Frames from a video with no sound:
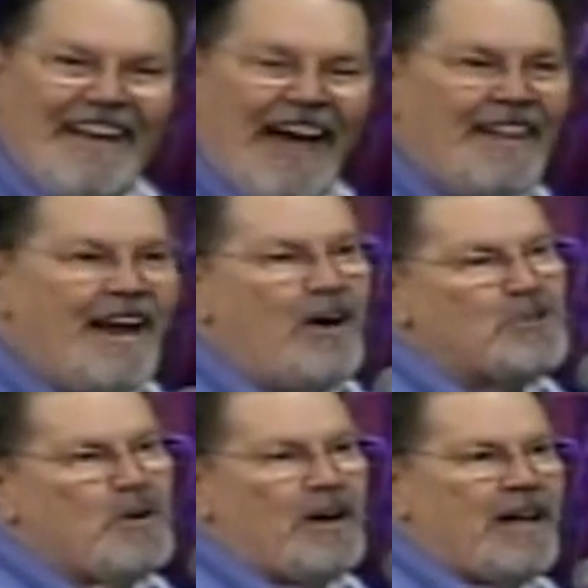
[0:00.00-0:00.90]
And then
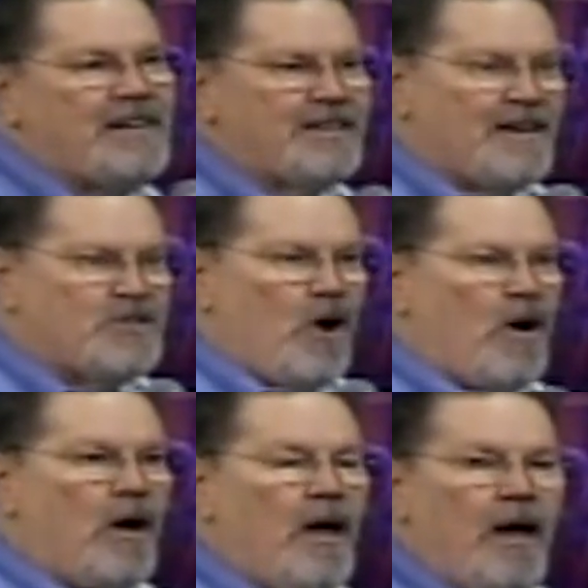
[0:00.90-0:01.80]
here's what he says to
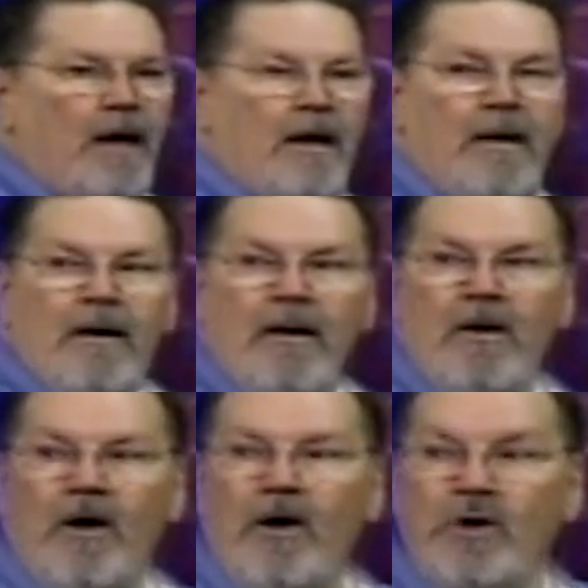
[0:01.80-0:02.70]
her.
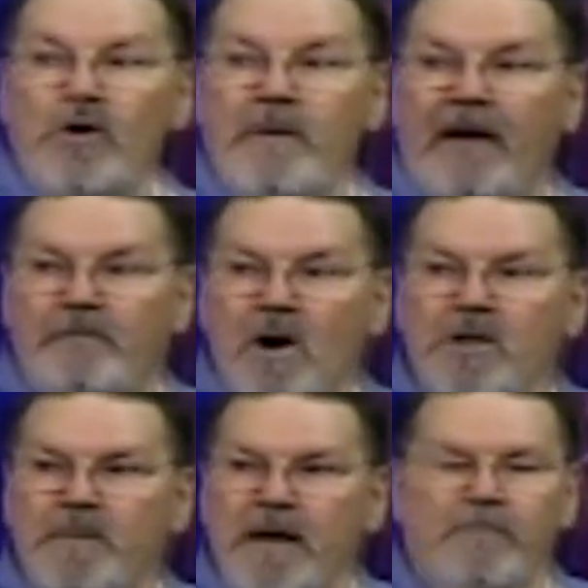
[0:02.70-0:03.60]
You may have
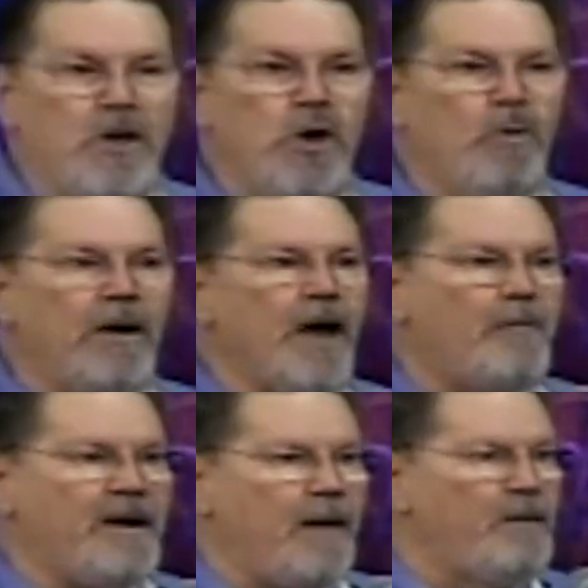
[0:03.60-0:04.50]
birthed me, but you will
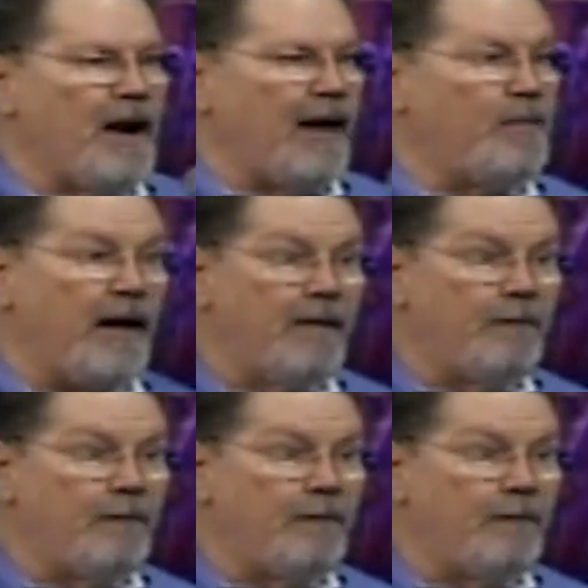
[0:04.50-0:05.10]
not manipulate me.